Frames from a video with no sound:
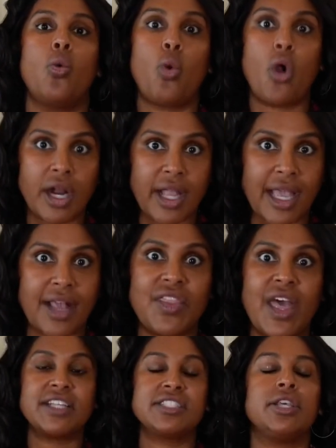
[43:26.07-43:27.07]
working.
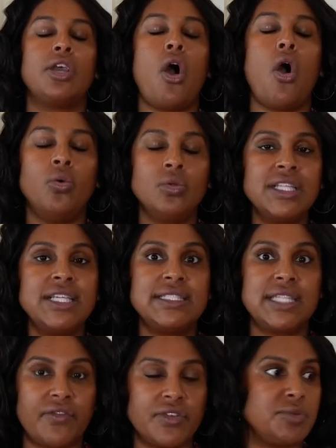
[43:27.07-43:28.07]
That is the only
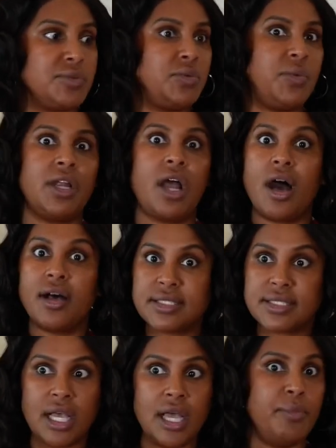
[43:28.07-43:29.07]
difference between
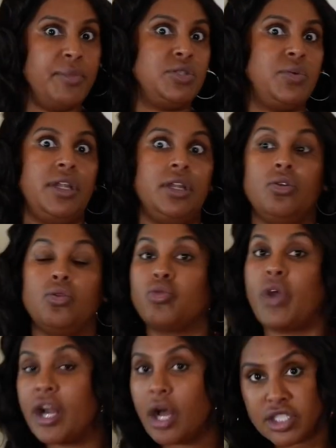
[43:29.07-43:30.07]
us, between
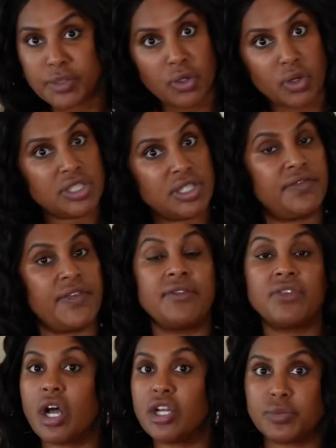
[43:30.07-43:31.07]
great entrepreneurs, your
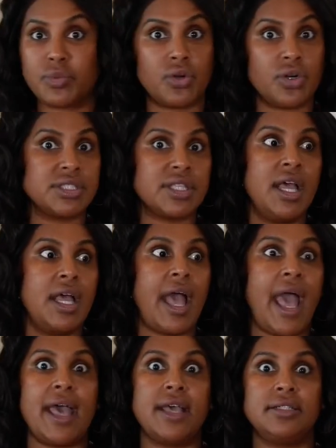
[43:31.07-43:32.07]
favorite entrepreneurs,
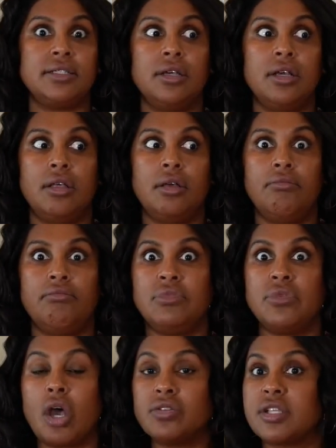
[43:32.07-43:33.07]
and
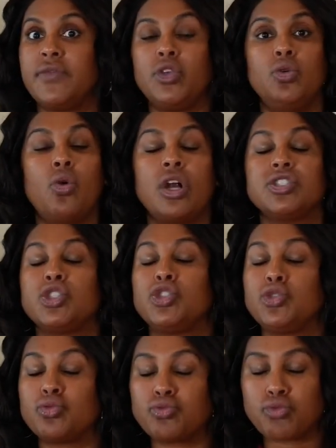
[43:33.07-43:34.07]
those of you who are
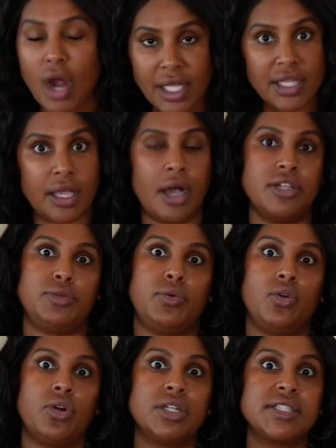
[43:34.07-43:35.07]
struggling
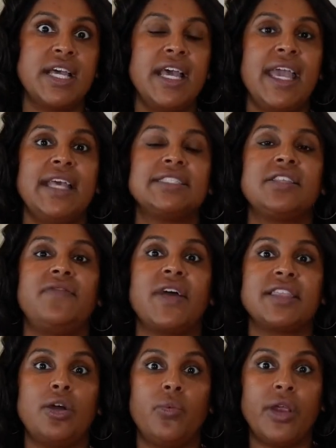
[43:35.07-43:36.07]
entrepreneurs, is the
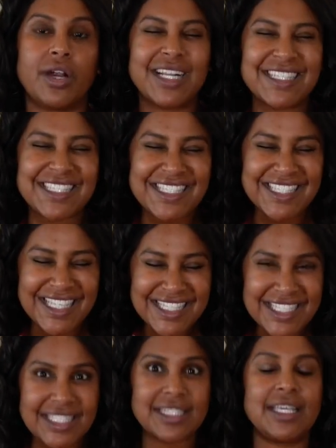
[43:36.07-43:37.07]
fact that we are
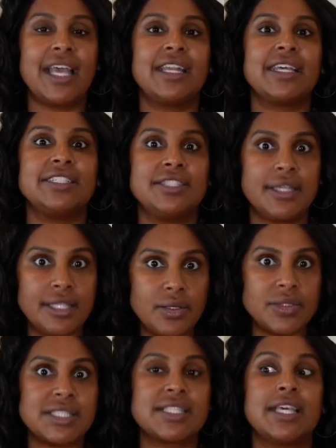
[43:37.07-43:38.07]
consistently and
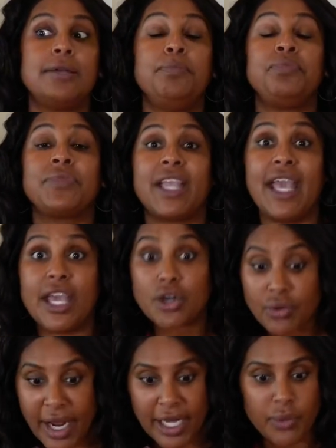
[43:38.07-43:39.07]
continuously
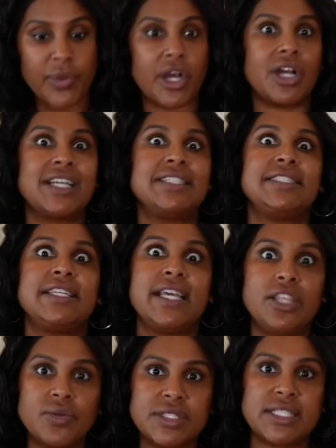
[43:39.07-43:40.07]
iterating. We are
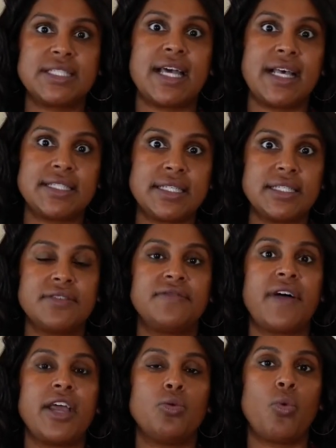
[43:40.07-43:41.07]
continuously testing to
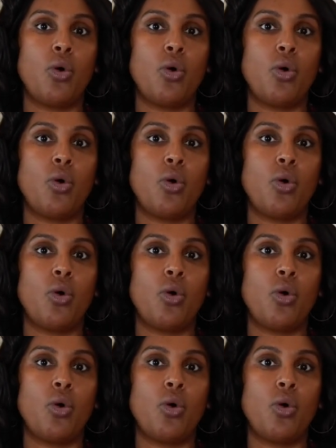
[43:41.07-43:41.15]
find